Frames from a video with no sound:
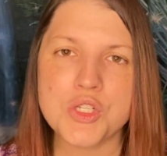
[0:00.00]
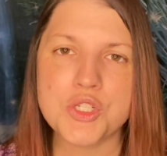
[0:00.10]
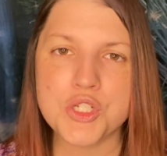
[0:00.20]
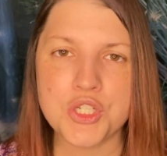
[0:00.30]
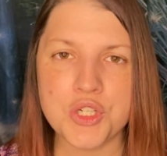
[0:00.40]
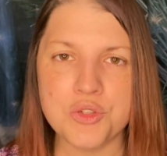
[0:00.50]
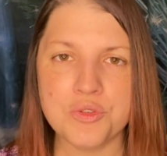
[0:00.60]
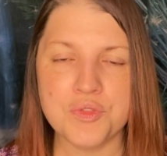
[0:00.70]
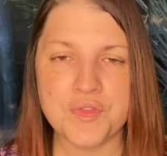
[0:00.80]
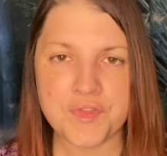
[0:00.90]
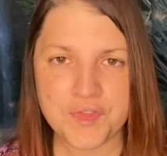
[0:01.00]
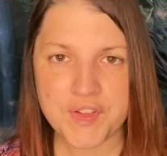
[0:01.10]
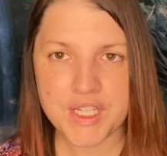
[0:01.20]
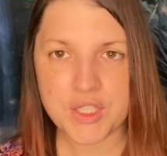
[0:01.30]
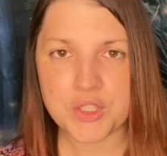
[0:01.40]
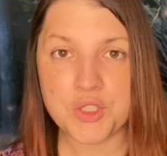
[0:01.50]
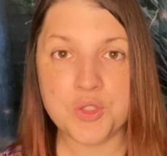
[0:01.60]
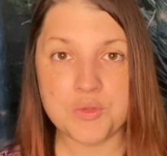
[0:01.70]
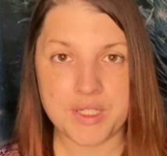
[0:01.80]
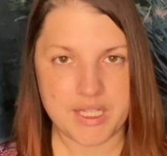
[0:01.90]
do you feel
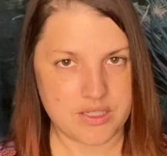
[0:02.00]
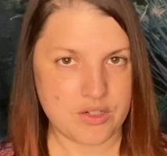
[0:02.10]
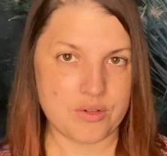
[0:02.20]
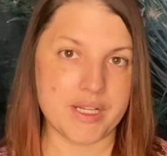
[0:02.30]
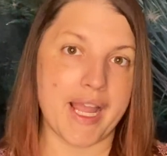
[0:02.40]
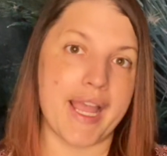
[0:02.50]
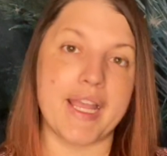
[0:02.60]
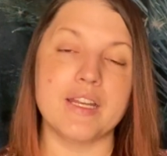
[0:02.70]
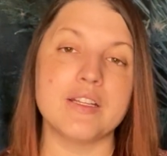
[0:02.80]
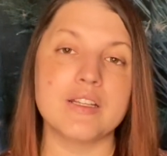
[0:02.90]
you need to create